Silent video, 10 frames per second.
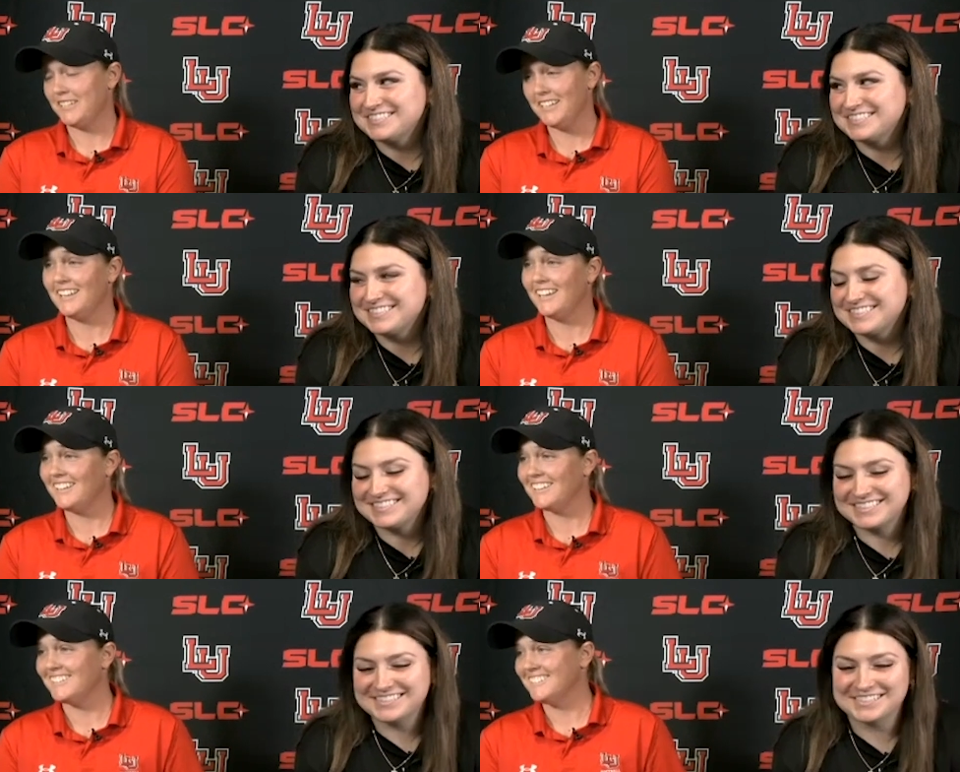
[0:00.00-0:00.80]
Speaker 1: Yeah, I like
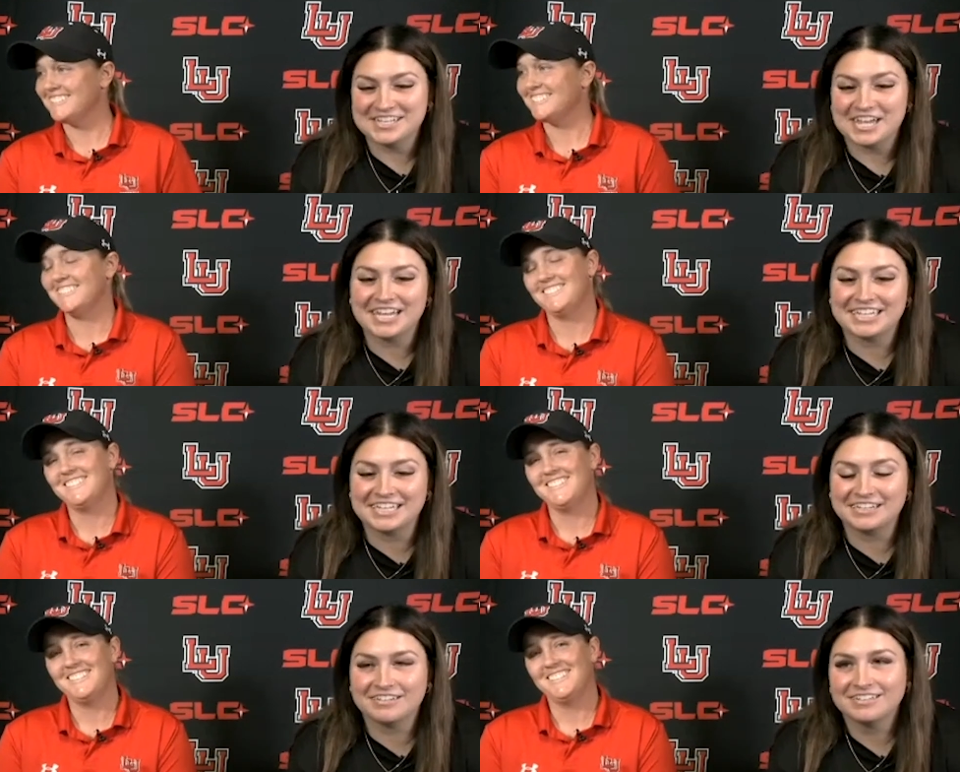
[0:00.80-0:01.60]
it. And then
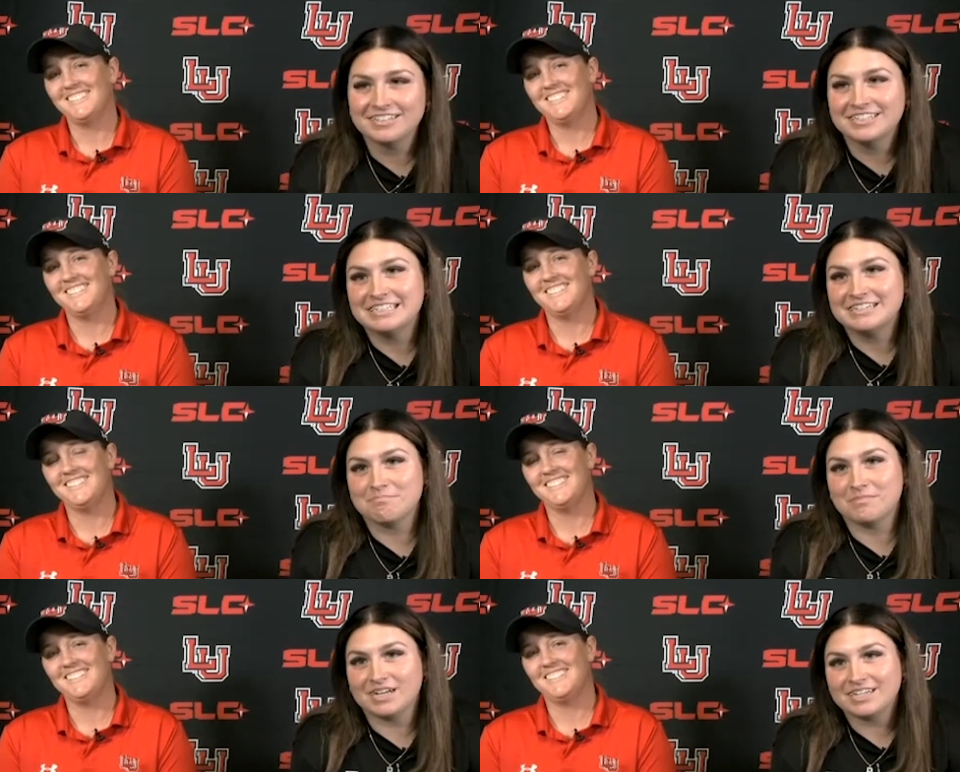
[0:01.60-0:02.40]

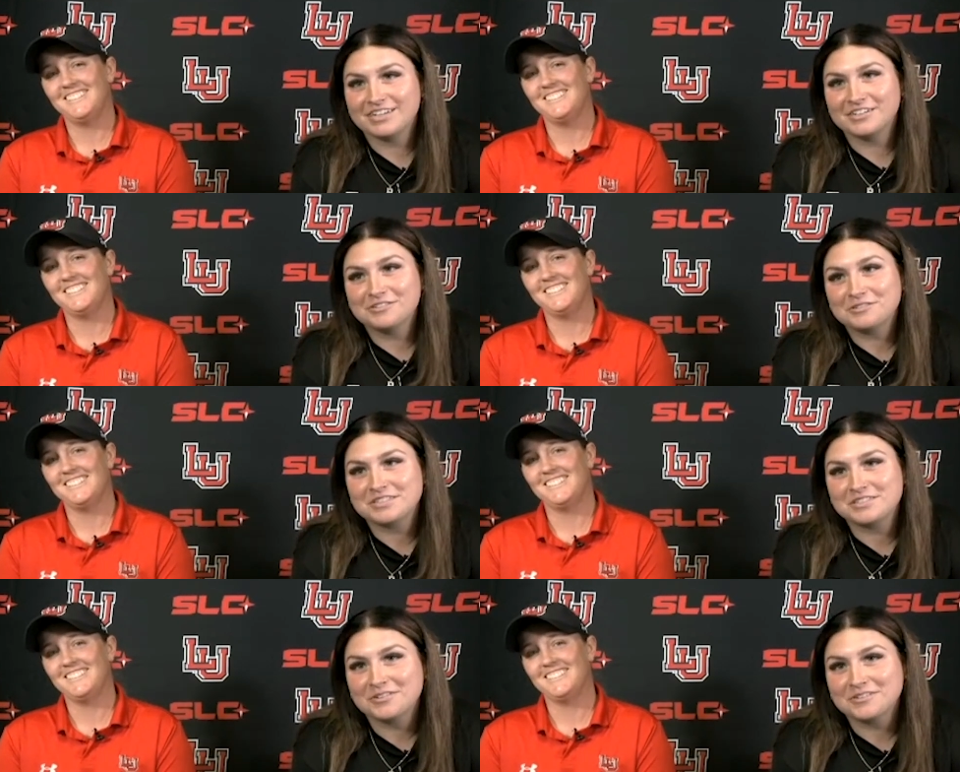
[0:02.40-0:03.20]
my karaoke
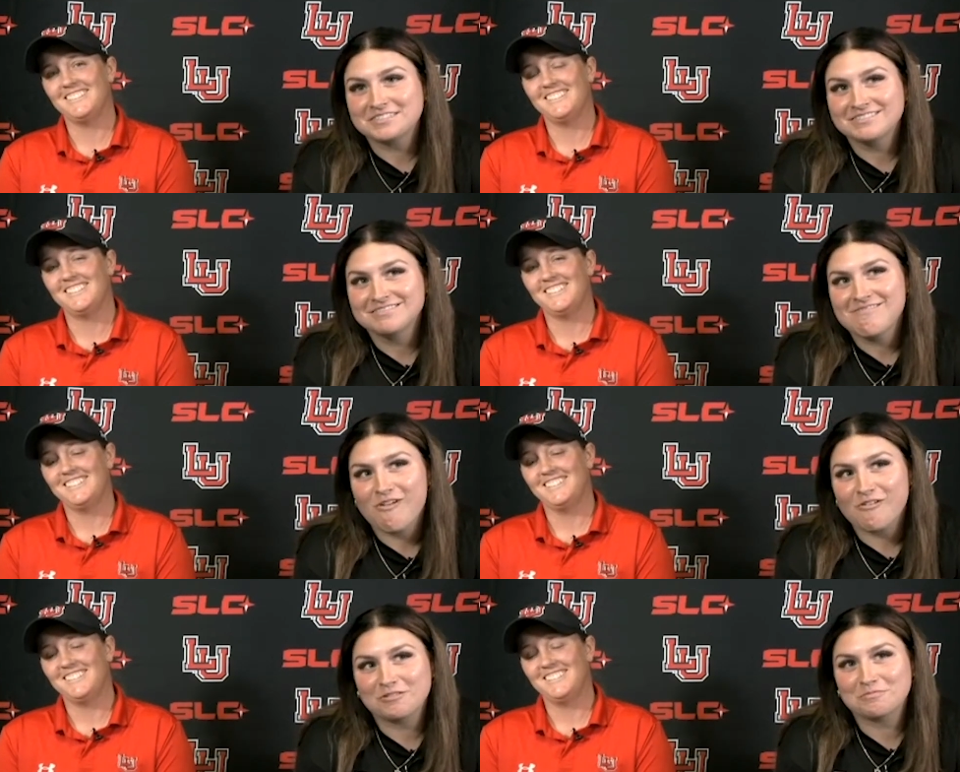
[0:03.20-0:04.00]
song
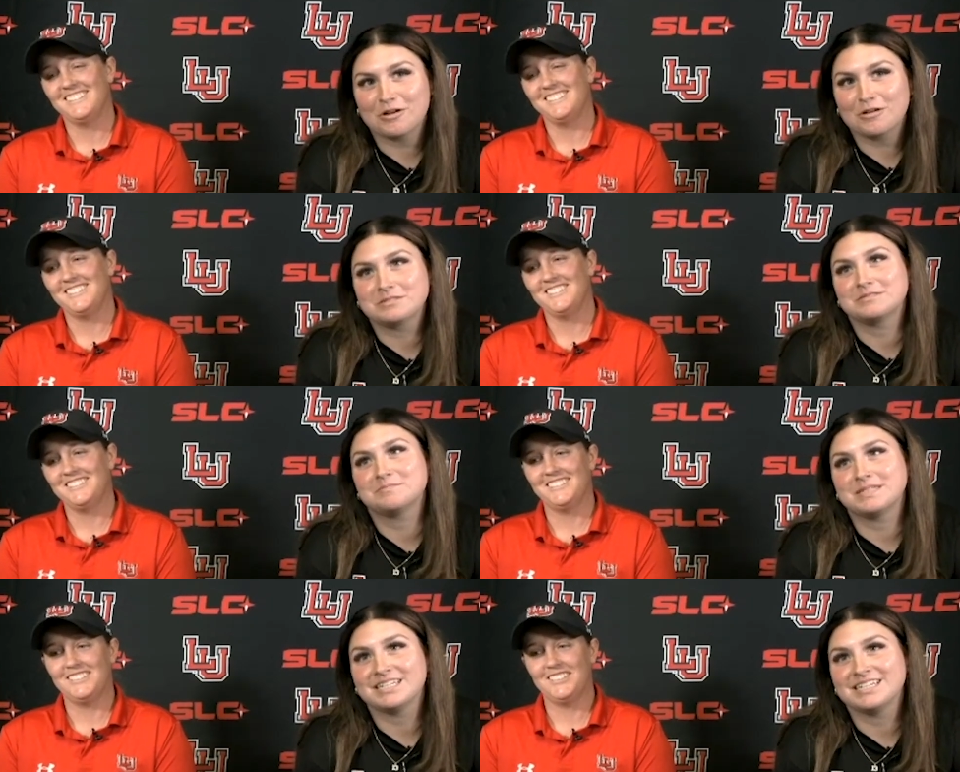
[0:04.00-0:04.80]
would probably
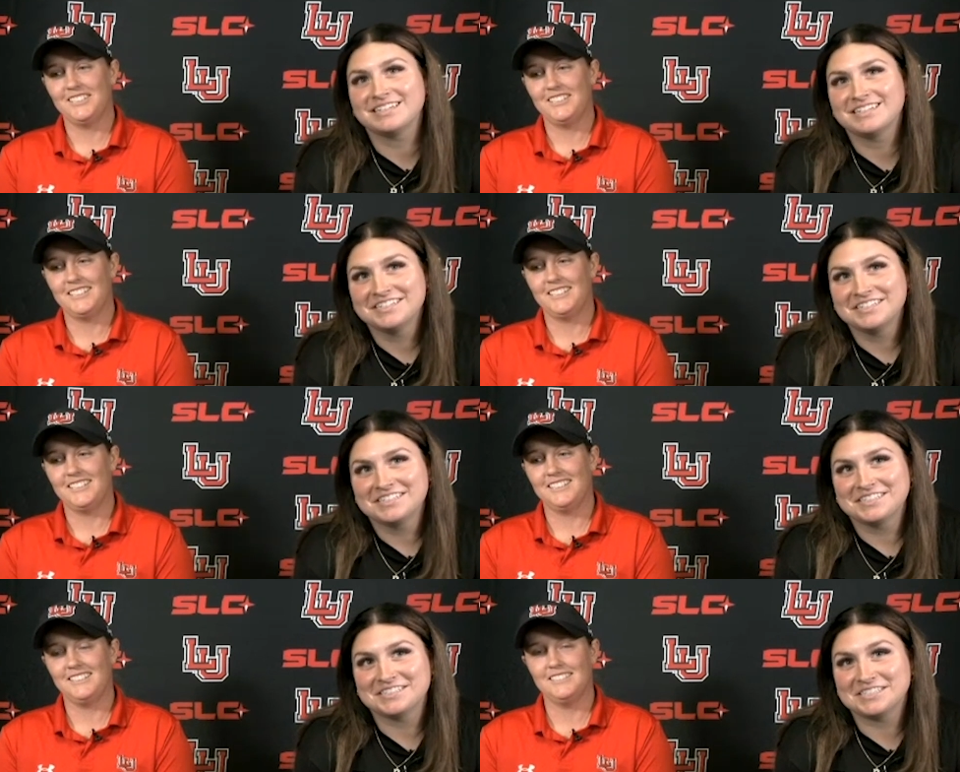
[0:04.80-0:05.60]
be
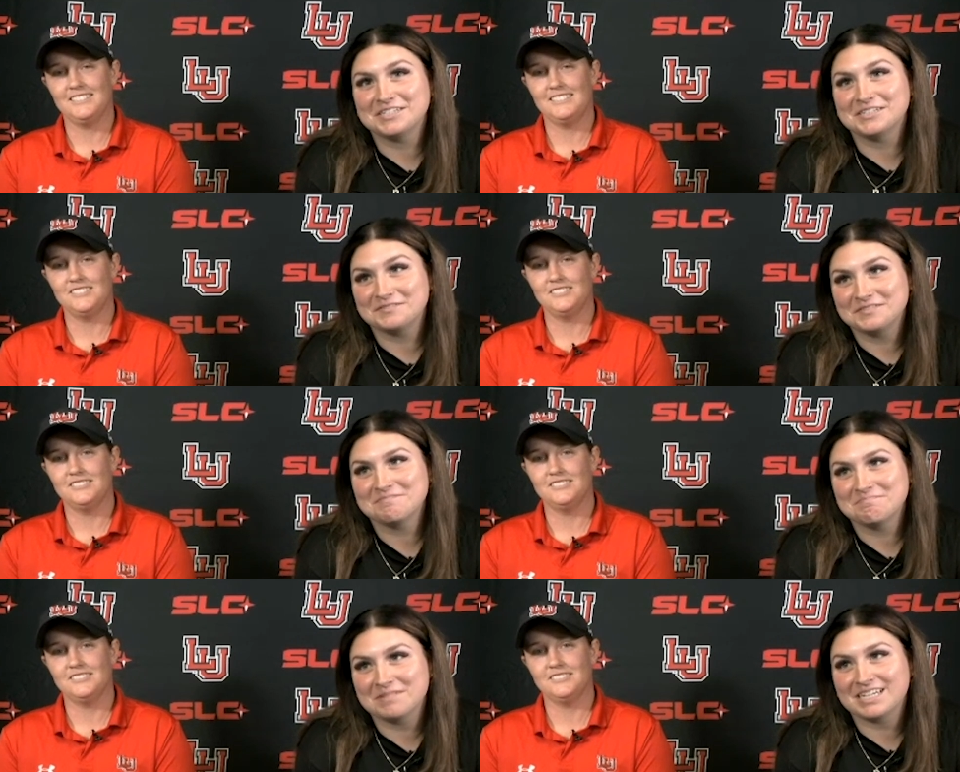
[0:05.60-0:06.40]
Love
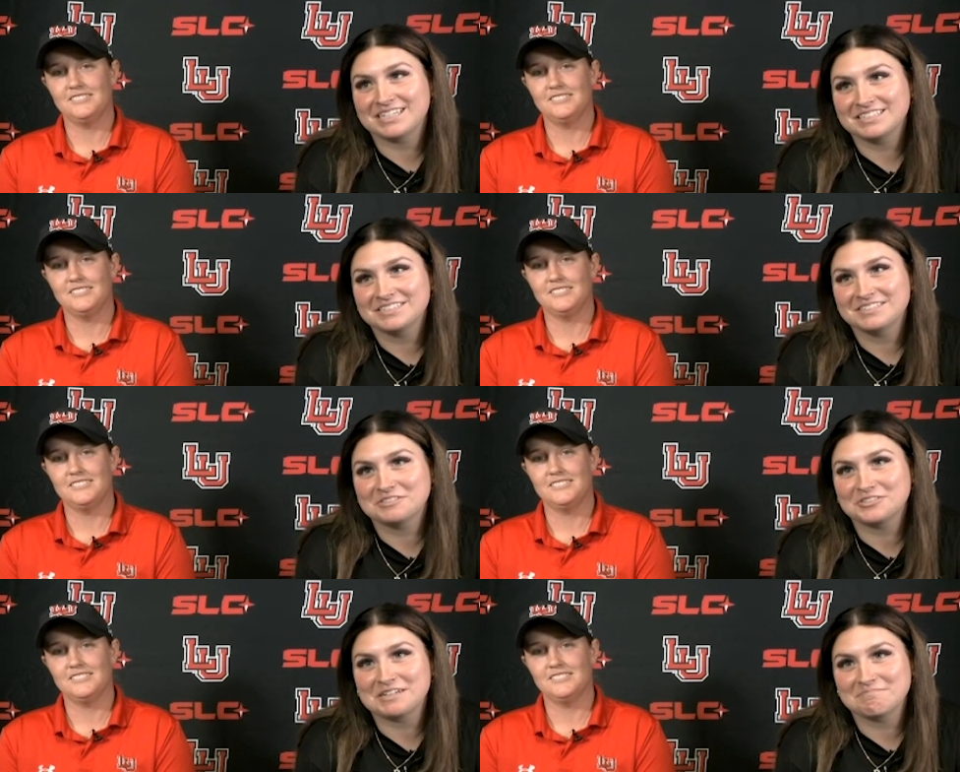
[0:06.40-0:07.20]
by
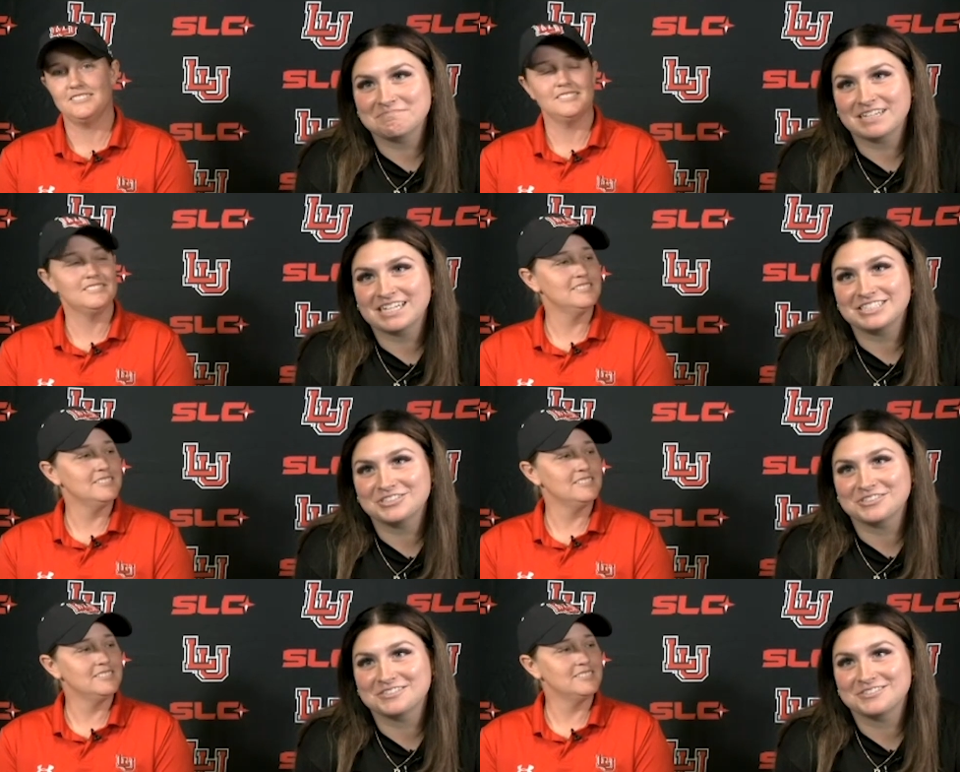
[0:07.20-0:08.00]
what's her name,
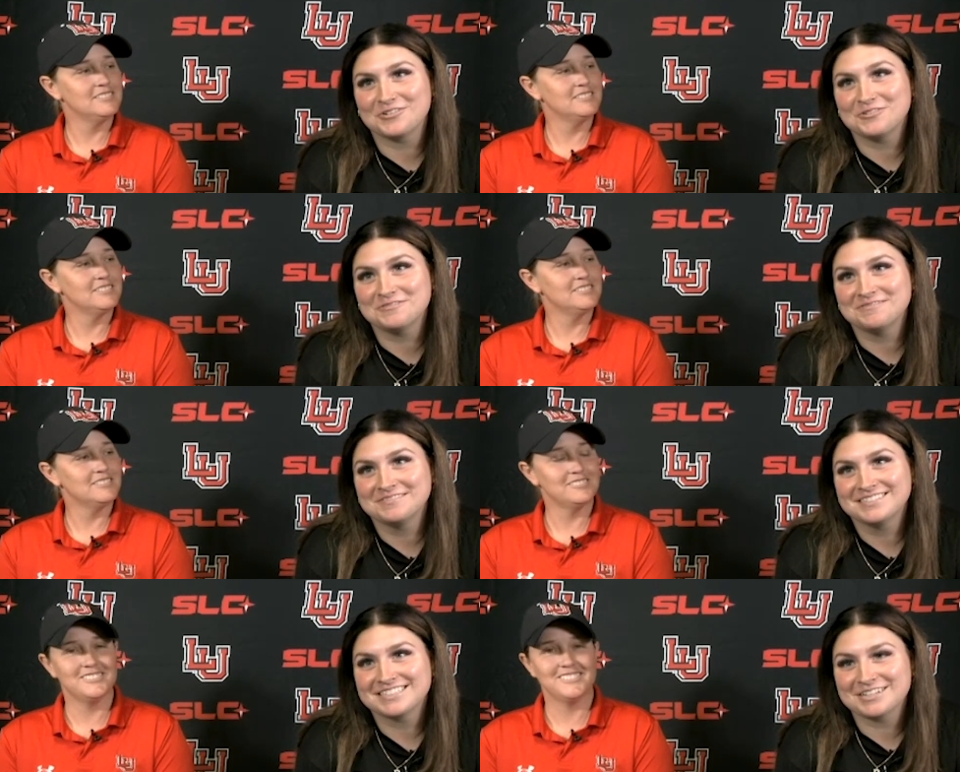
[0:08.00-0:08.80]
Keyshia Cole,
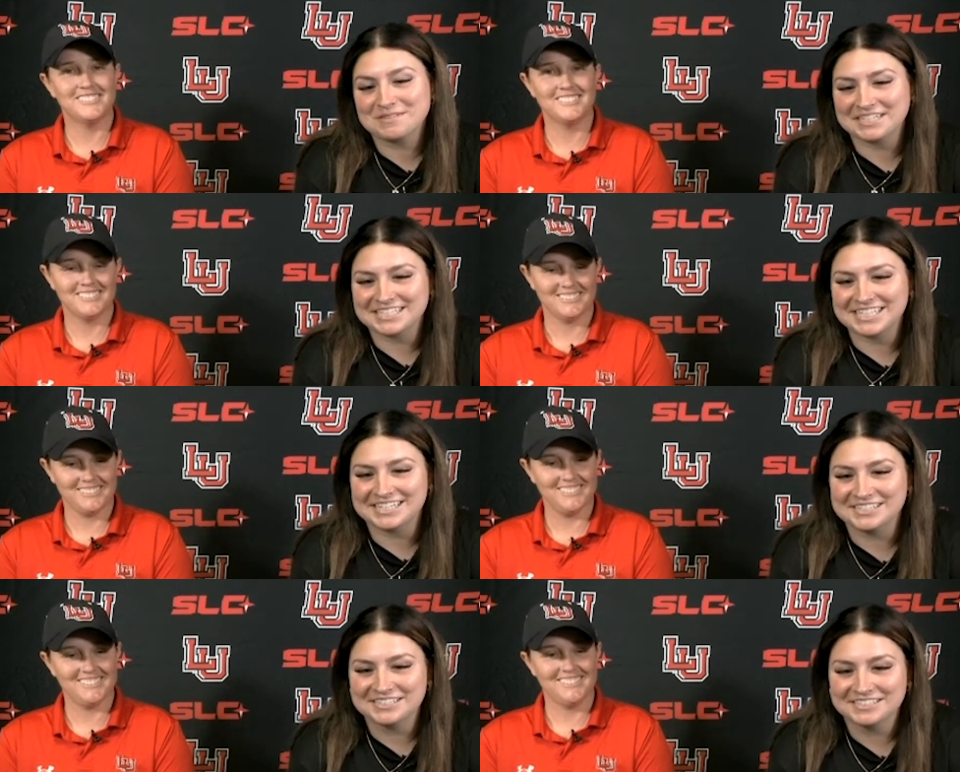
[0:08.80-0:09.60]
something like that.